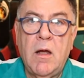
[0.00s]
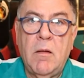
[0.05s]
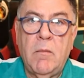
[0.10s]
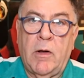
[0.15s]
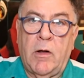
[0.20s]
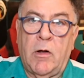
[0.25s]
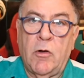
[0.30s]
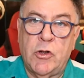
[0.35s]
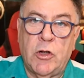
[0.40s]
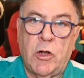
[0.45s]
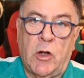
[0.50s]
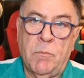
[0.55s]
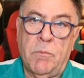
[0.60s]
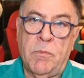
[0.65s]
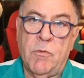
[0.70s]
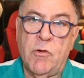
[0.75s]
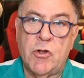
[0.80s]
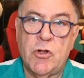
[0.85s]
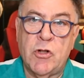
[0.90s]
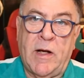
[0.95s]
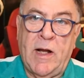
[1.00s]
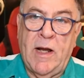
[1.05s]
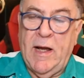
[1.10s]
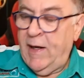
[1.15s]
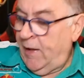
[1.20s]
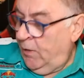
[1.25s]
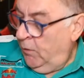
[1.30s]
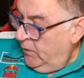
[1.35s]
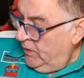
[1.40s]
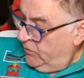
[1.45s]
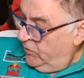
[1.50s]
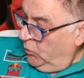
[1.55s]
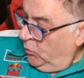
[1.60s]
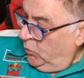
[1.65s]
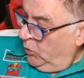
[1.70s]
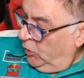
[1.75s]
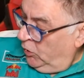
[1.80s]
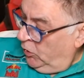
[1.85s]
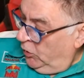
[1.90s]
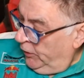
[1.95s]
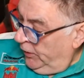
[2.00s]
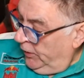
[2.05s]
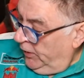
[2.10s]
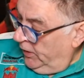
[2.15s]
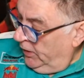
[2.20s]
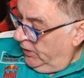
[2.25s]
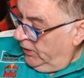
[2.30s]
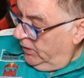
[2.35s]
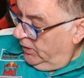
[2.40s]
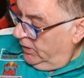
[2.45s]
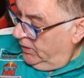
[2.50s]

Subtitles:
because you can position it anywhere to work on your car.